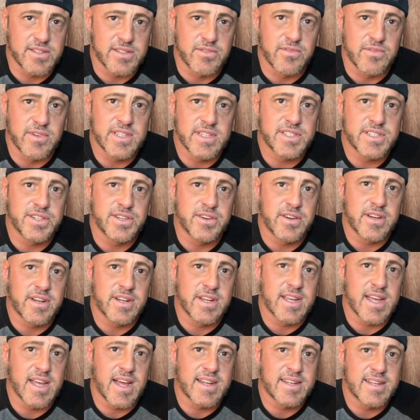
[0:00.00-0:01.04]
The reason you're in a
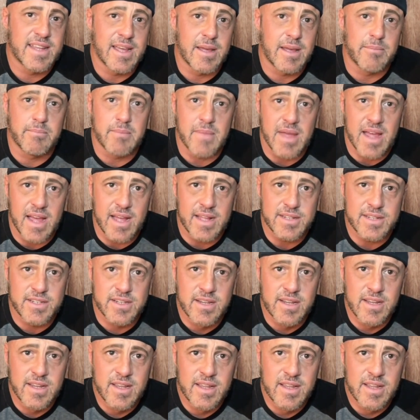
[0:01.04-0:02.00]
goddamn match,